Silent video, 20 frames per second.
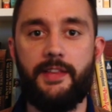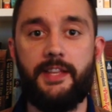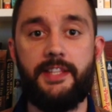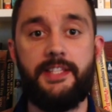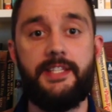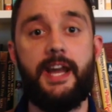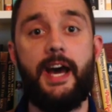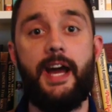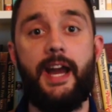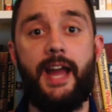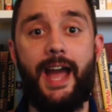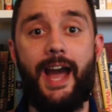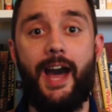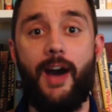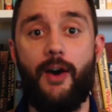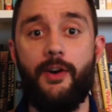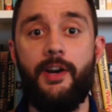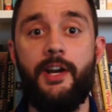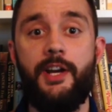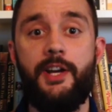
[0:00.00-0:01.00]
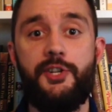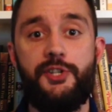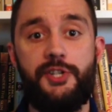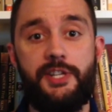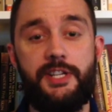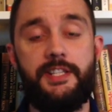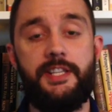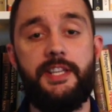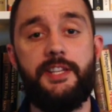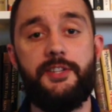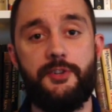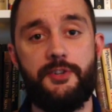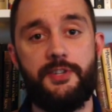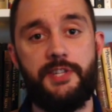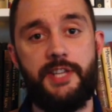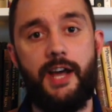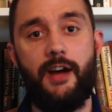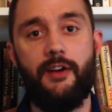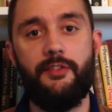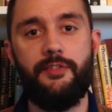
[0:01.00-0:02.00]
That's not how she sees
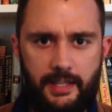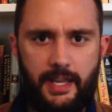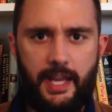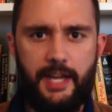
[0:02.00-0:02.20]
herself.